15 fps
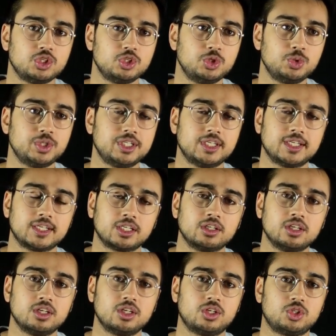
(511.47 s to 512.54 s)
unioning
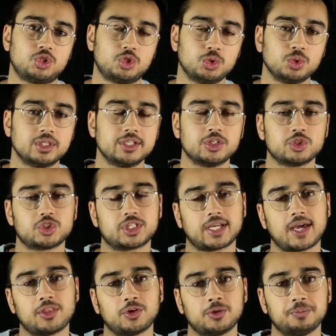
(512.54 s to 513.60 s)
two leaders
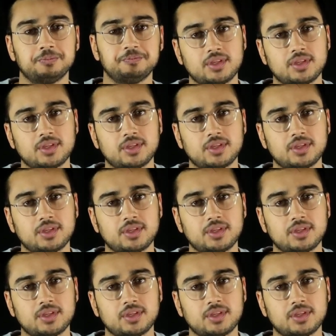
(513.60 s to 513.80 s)
together.